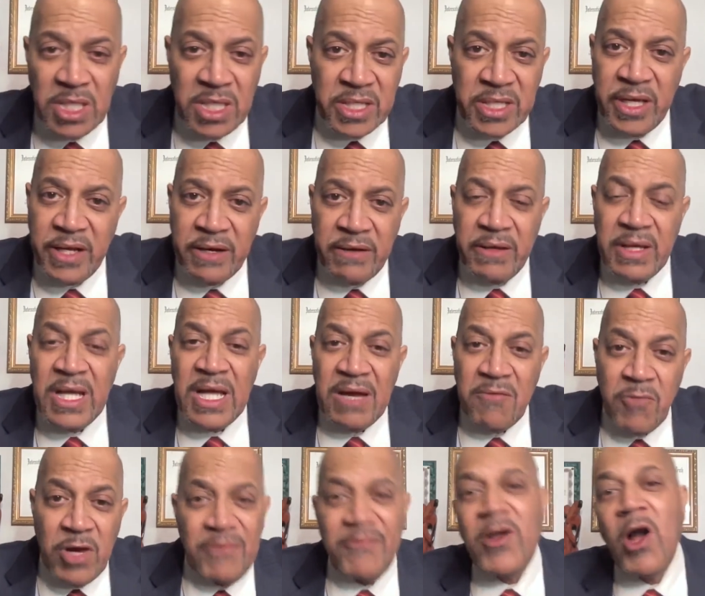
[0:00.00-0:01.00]
you know
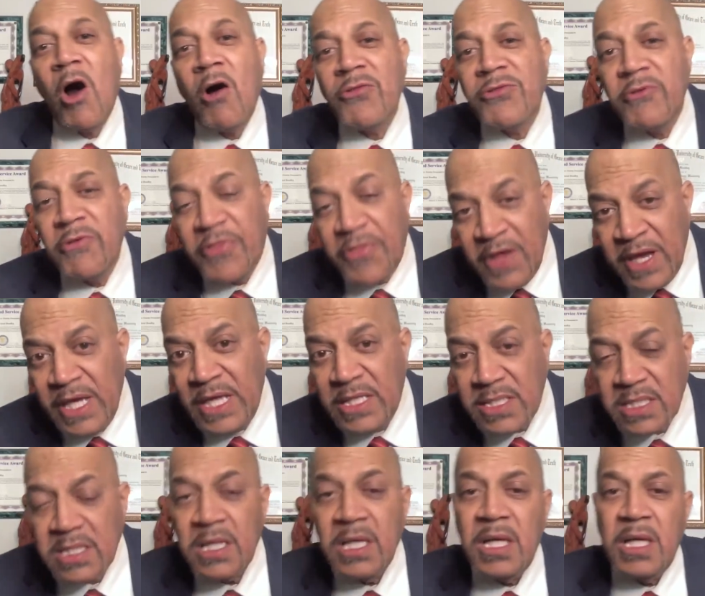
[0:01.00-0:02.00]
we've gone through
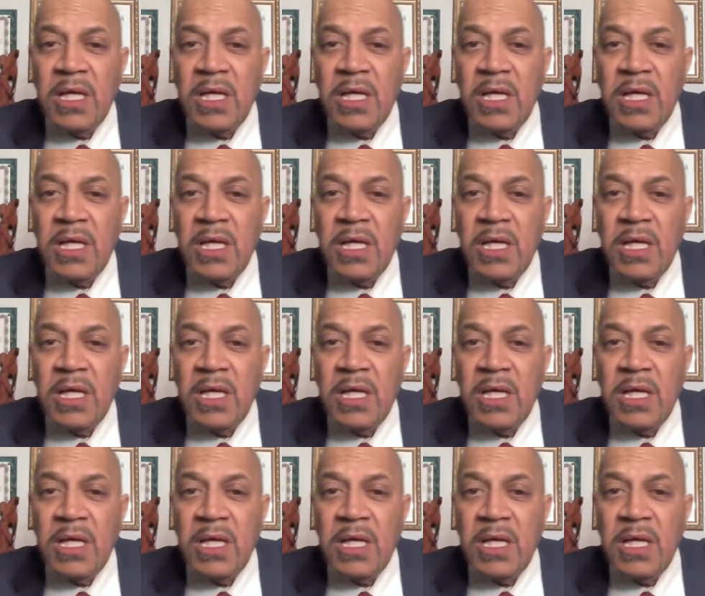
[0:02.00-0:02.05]
things